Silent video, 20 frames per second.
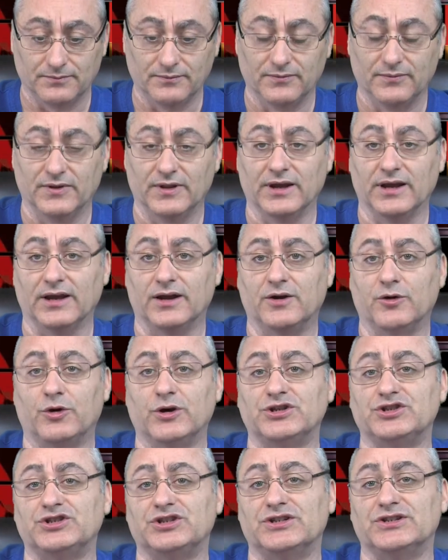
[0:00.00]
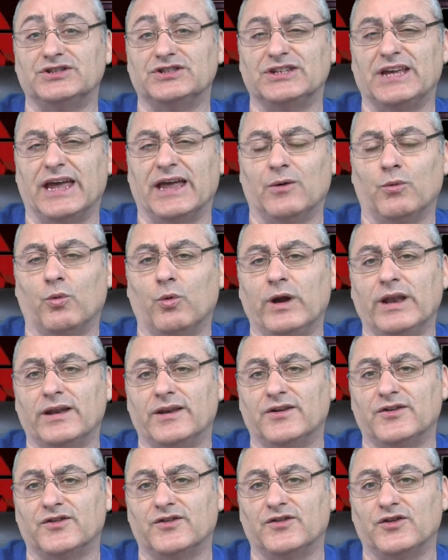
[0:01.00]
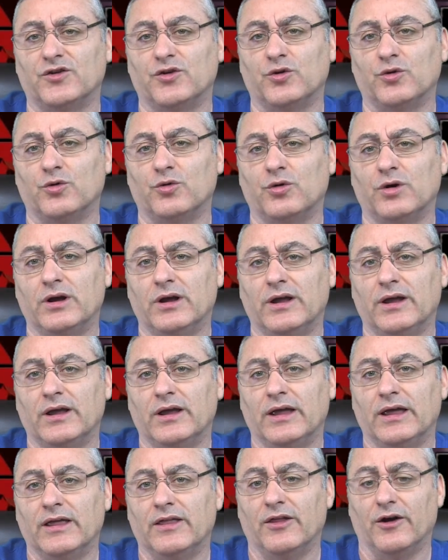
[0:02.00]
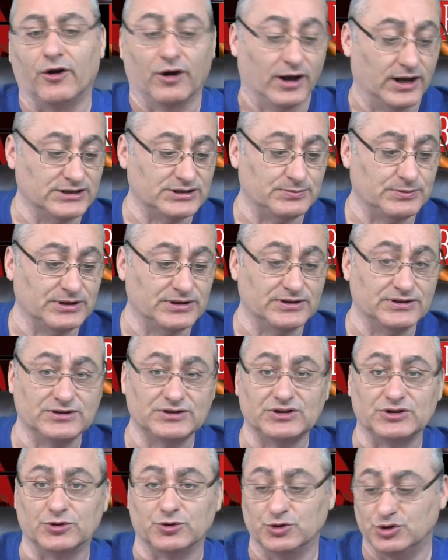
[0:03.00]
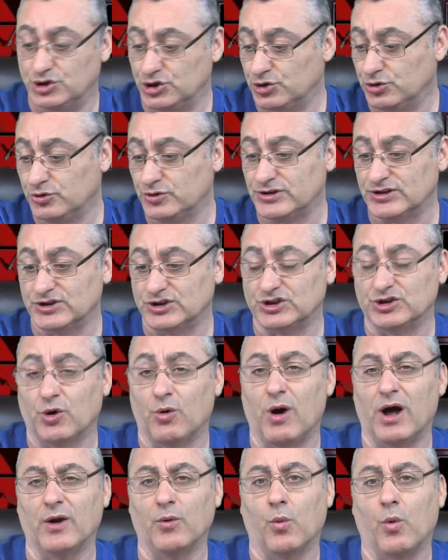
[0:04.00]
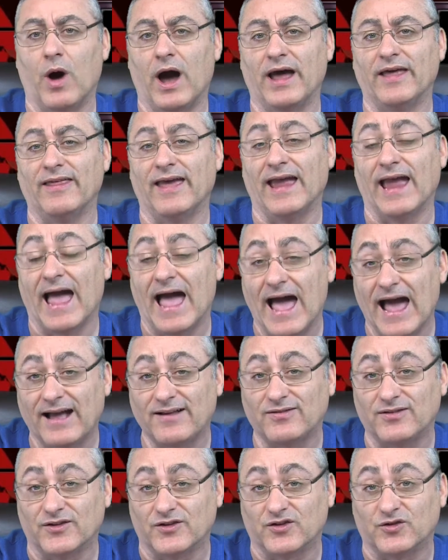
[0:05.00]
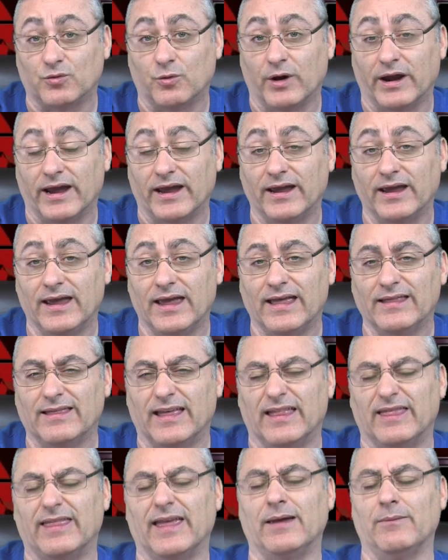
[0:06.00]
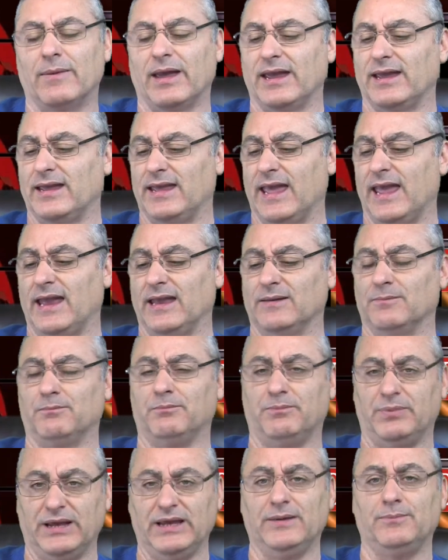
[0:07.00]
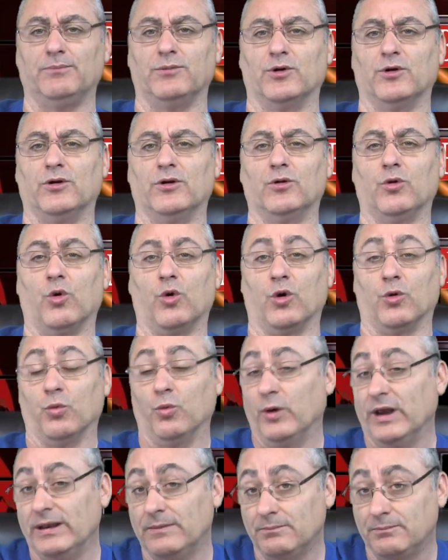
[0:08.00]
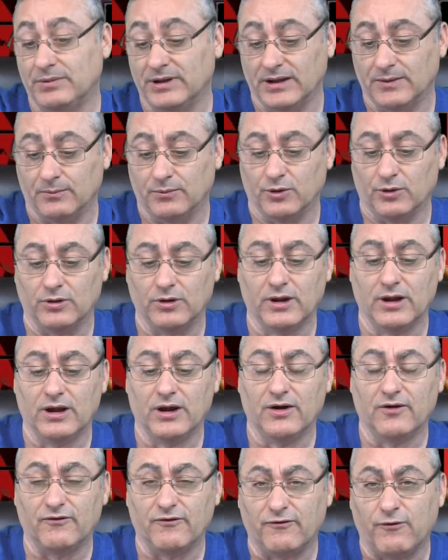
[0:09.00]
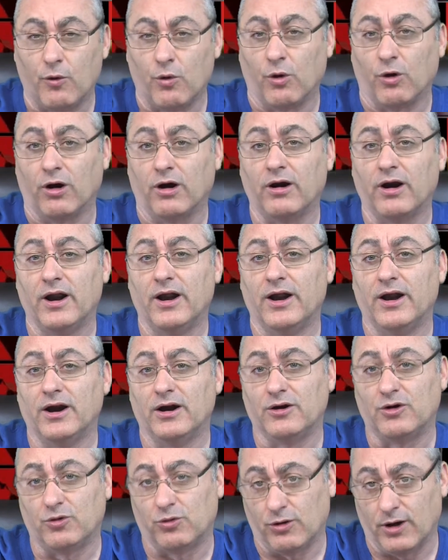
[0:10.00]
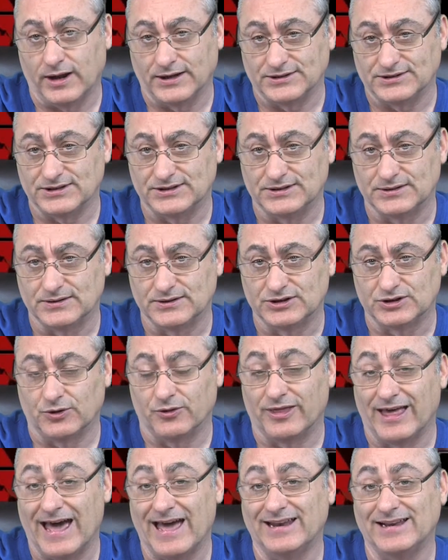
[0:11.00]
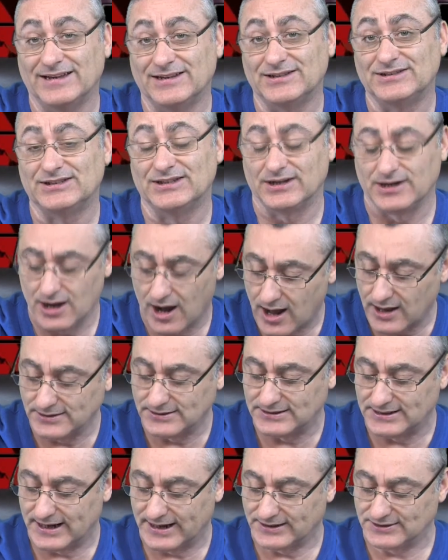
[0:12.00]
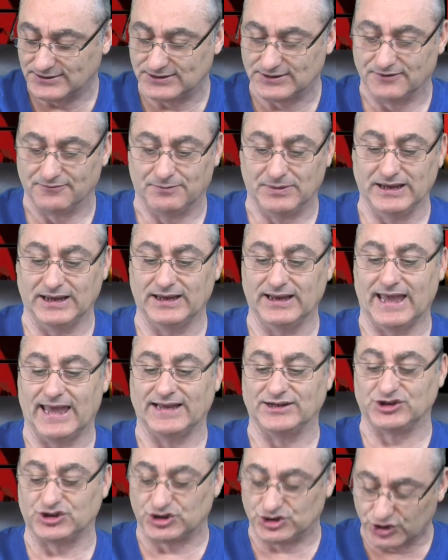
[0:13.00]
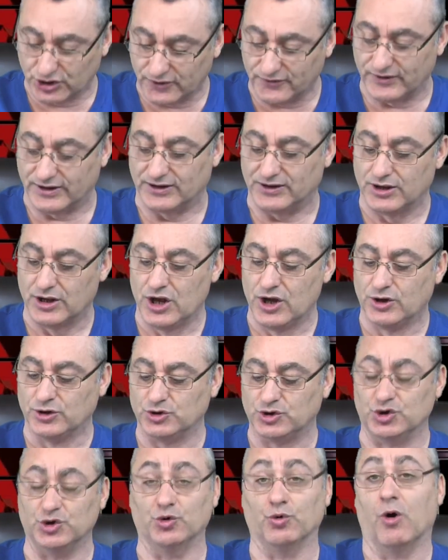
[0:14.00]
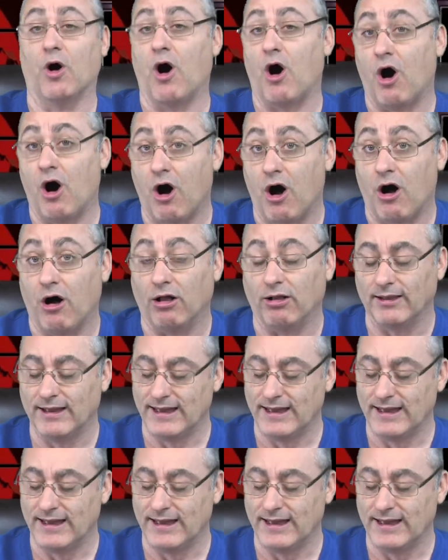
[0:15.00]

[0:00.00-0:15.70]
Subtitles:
the Christians can witness to their husbands or Jews and so on why they act this way, that they may gain people or win people for Christ. So that is the context of being a servant to all.